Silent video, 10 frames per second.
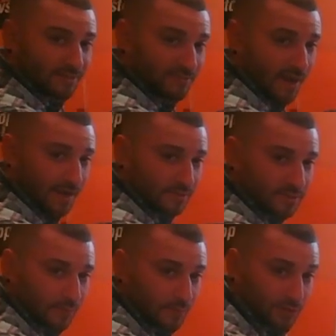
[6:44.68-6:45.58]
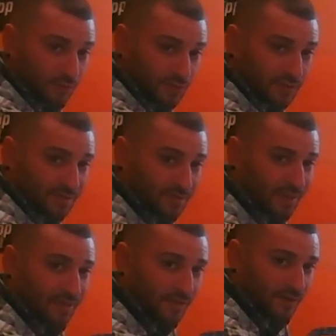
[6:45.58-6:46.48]
and final step, we treat these
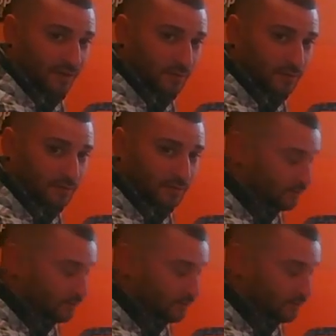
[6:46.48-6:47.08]
like variables.